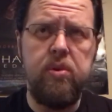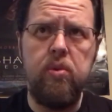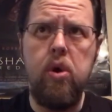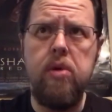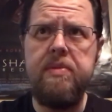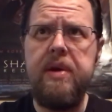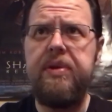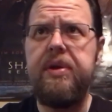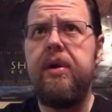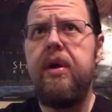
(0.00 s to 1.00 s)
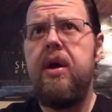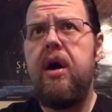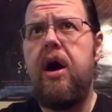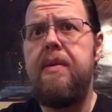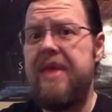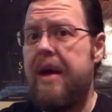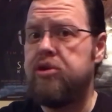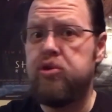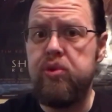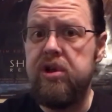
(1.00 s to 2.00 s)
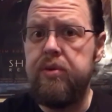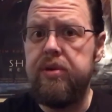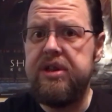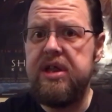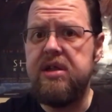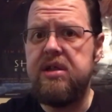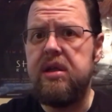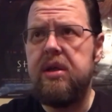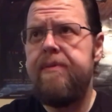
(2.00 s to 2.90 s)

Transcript: were warm and melted. And that was really, really tasty.